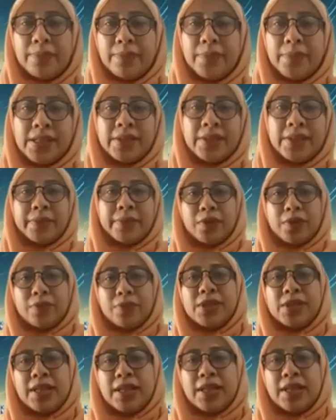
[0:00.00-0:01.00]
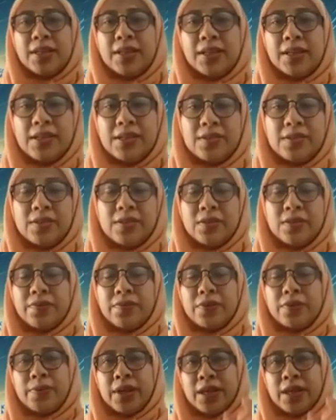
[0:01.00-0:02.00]
mass, if I'm not mistaken. Yeah? So
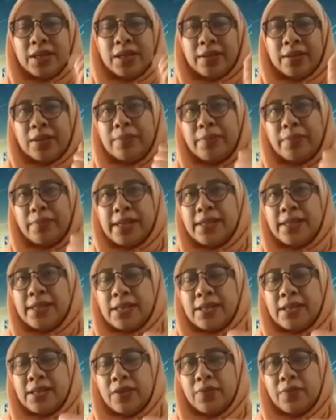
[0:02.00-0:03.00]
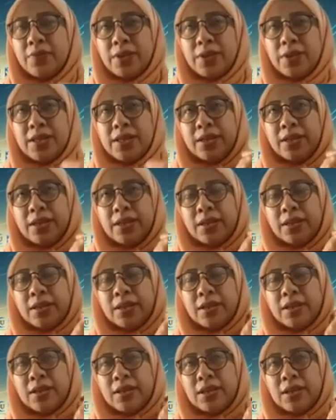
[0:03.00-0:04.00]
from here, the mass is different,
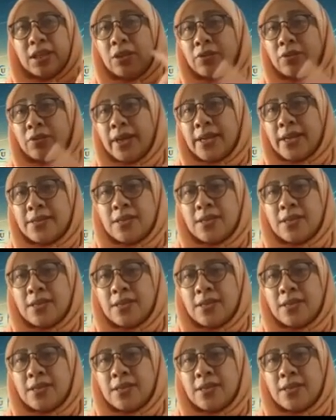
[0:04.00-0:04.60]
the EOS is